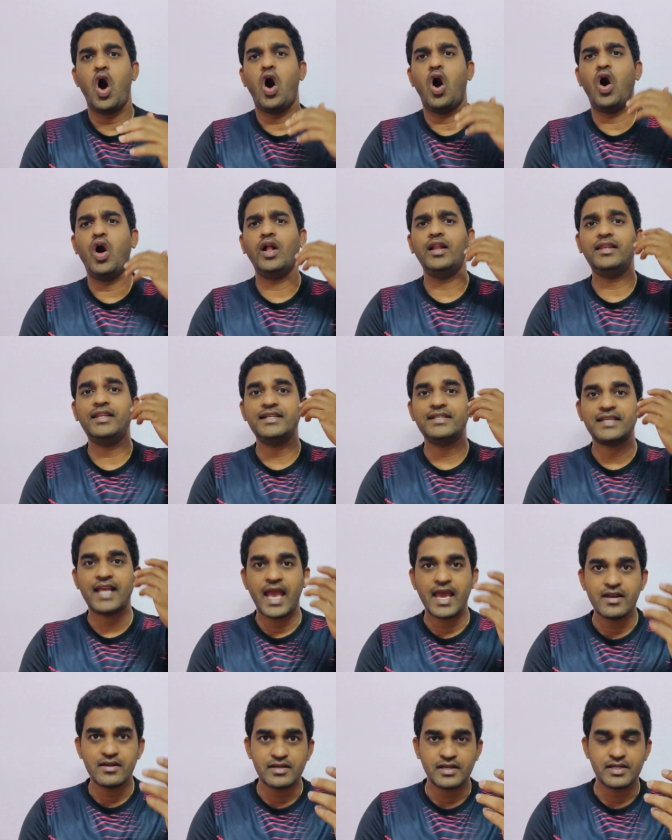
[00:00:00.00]
All these
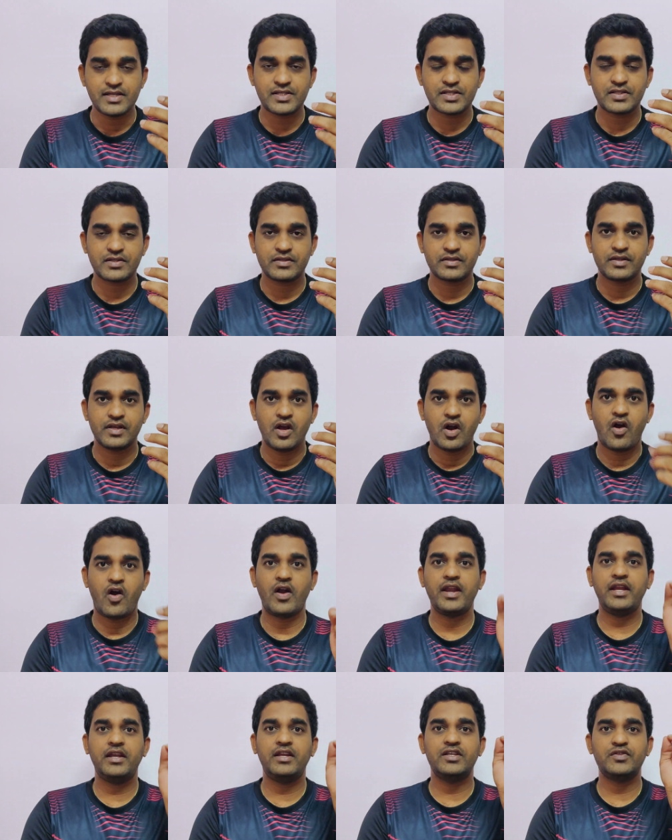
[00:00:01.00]
errors,
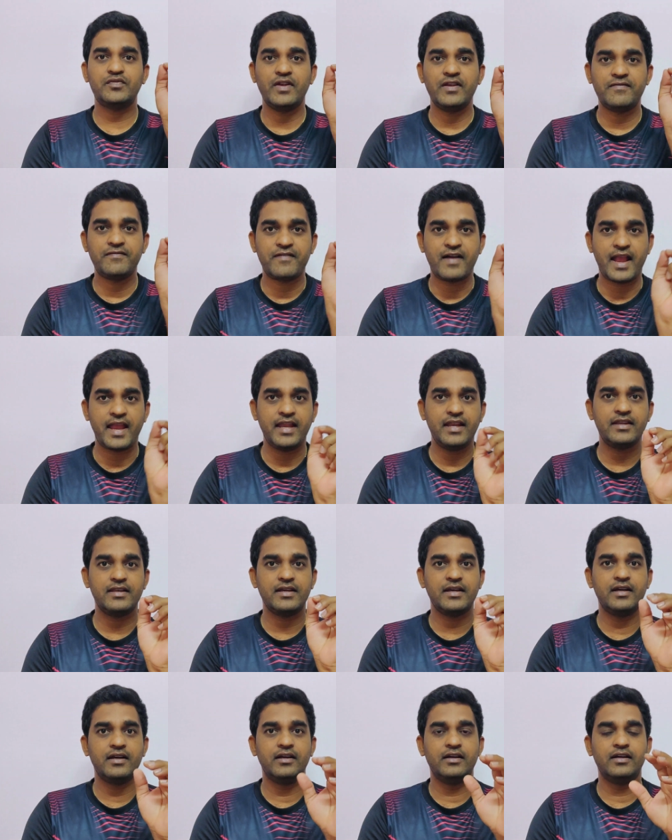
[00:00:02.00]
auditors will
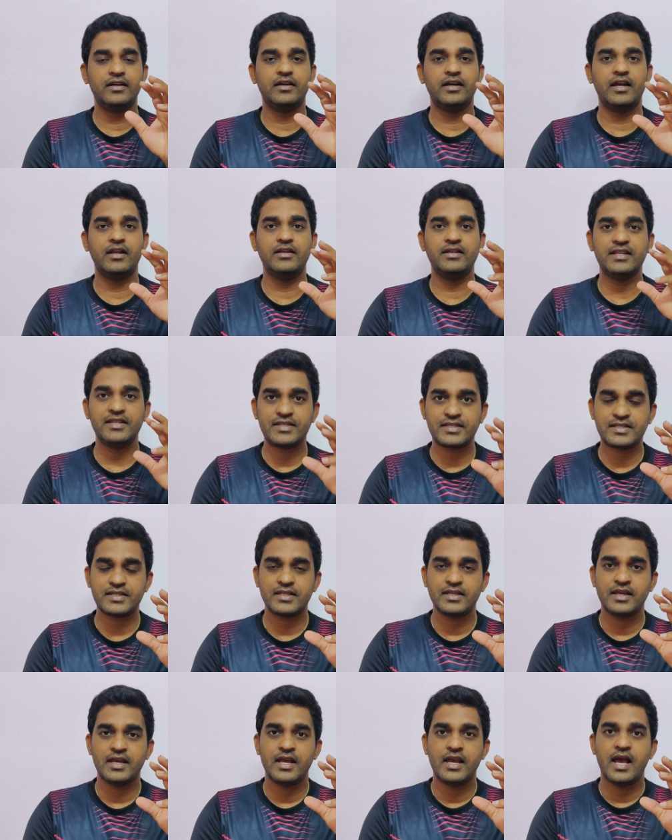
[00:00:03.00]
find a
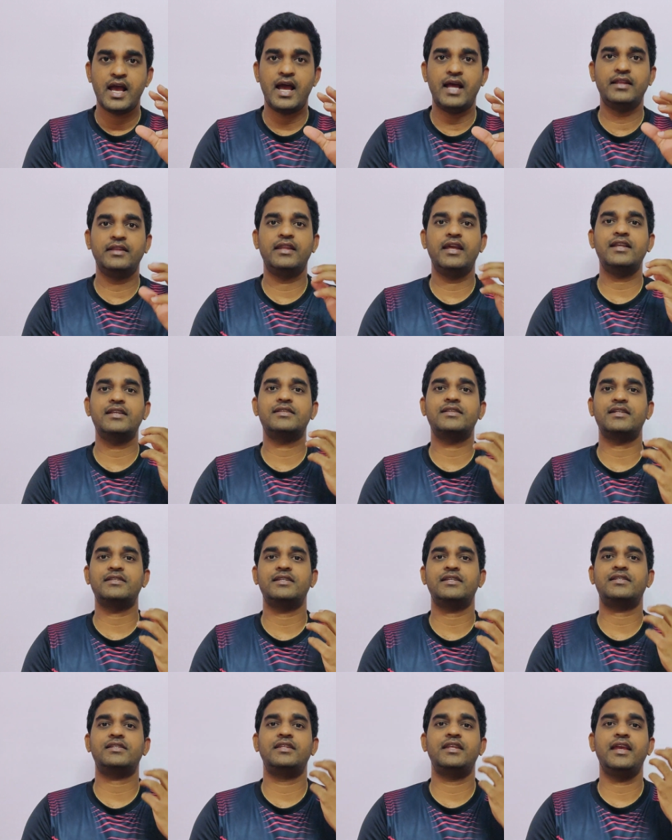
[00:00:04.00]
list and then
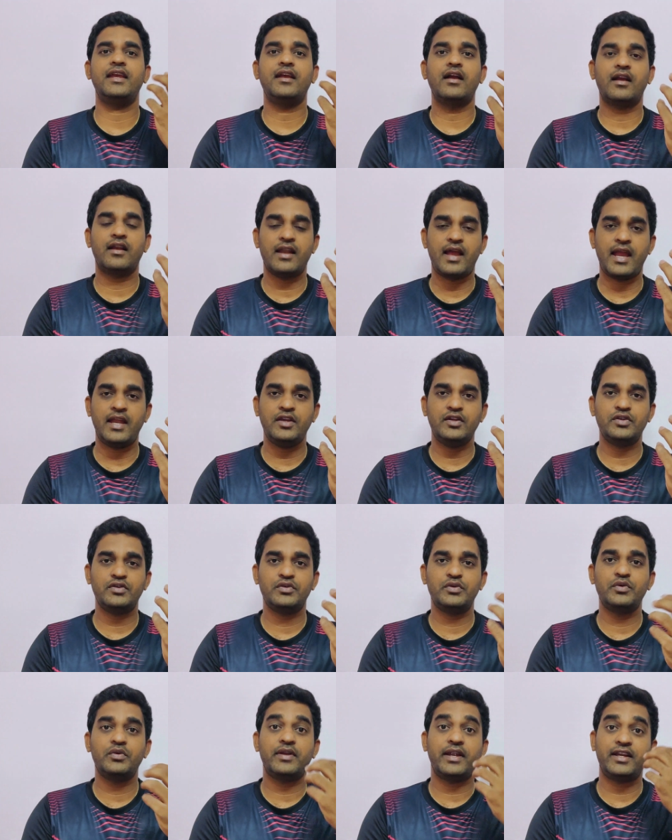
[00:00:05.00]
suggest the
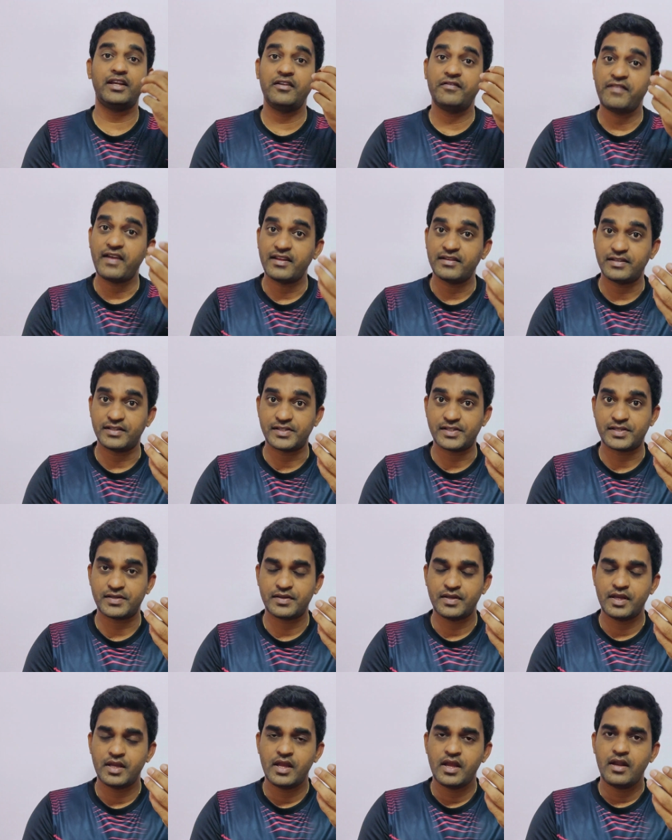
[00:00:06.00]
client to rectify
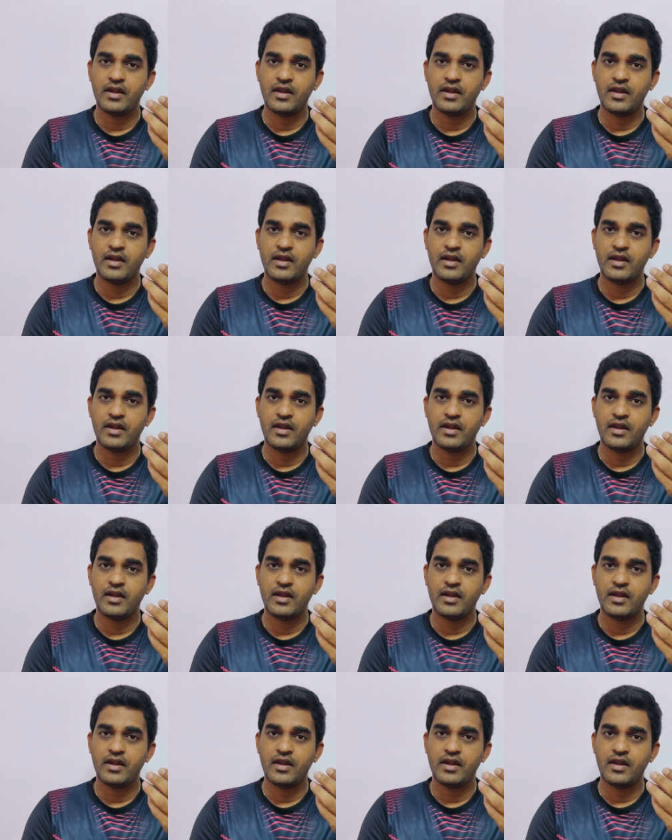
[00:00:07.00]
this.